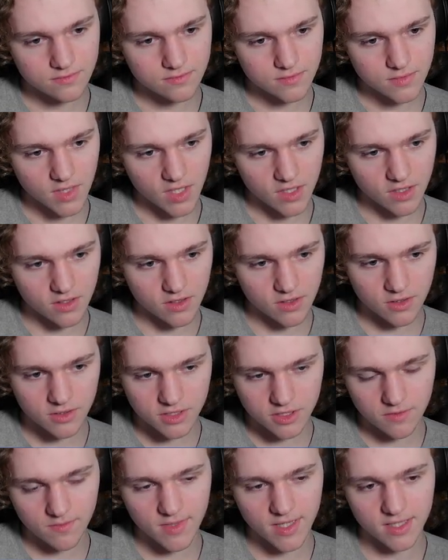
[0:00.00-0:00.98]
I could also
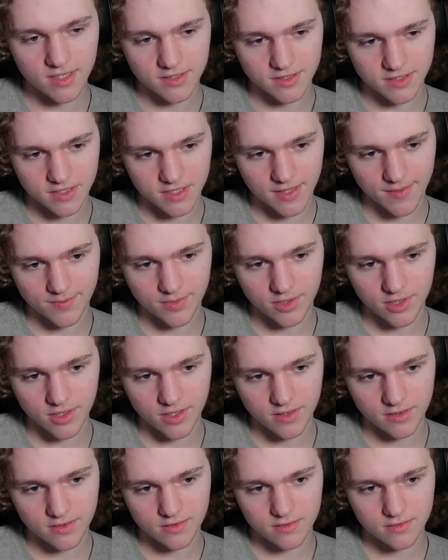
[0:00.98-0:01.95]
make a
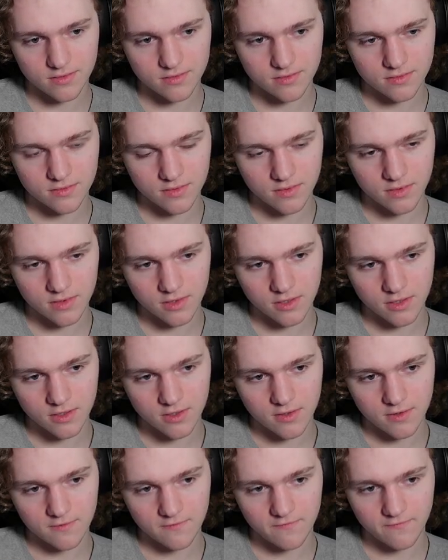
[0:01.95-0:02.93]
separate
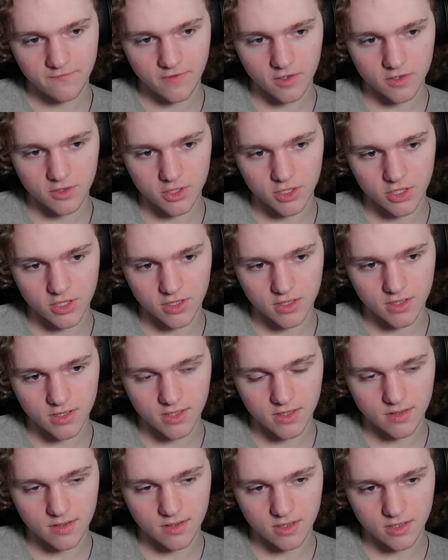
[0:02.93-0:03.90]
function
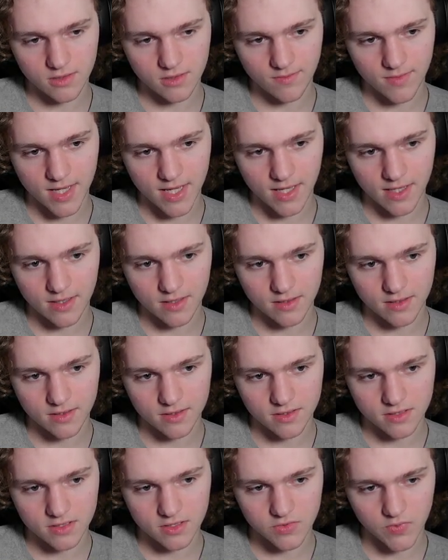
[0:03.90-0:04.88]
in the command
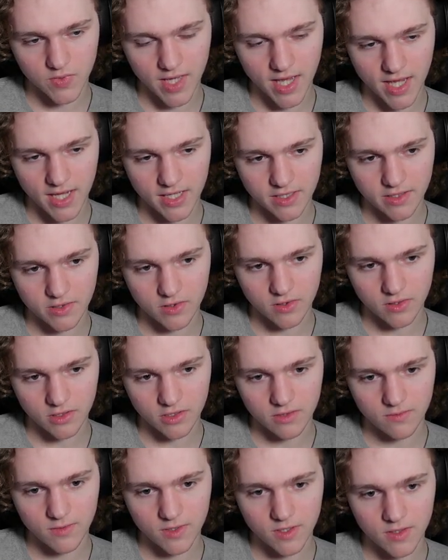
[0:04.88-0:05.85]
to add an
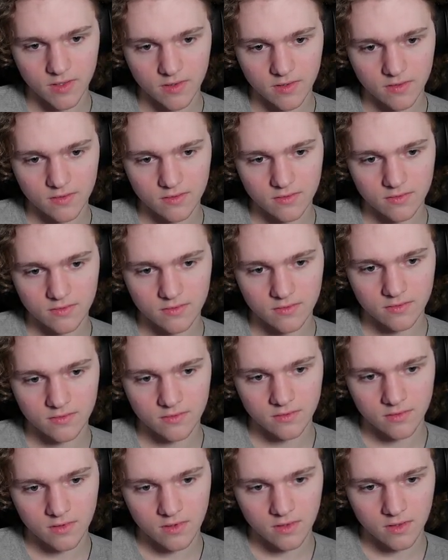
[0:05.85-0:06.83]
argument,
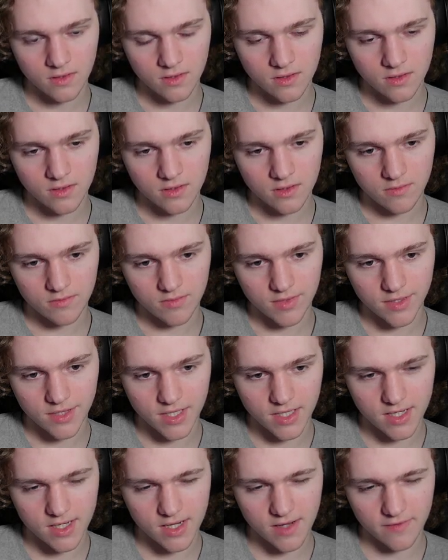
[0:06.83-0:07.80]
but then
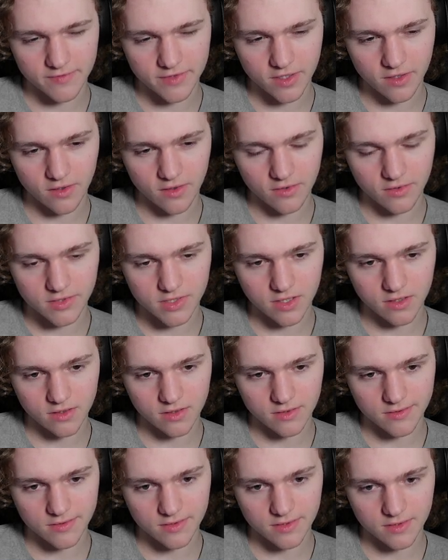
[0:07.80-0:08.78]
I'd have to call those all
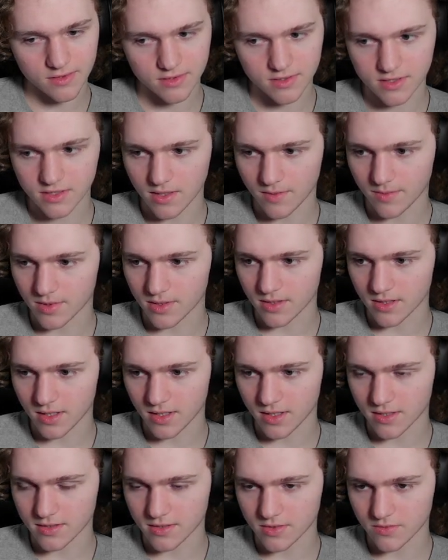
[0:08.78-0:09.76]
on separate
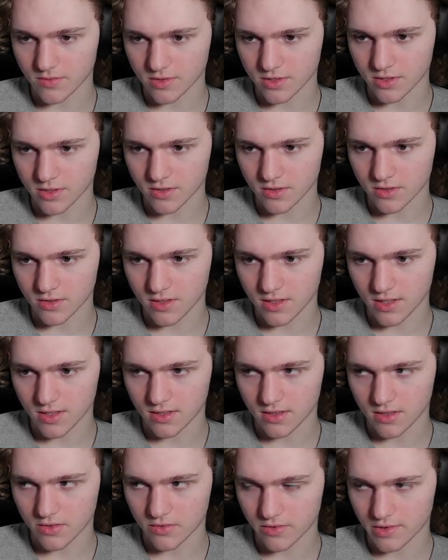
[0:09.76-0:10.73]
lines, which could get
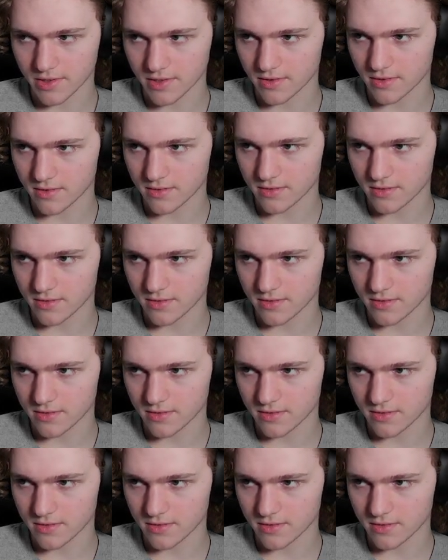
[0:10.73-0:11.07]
annoying.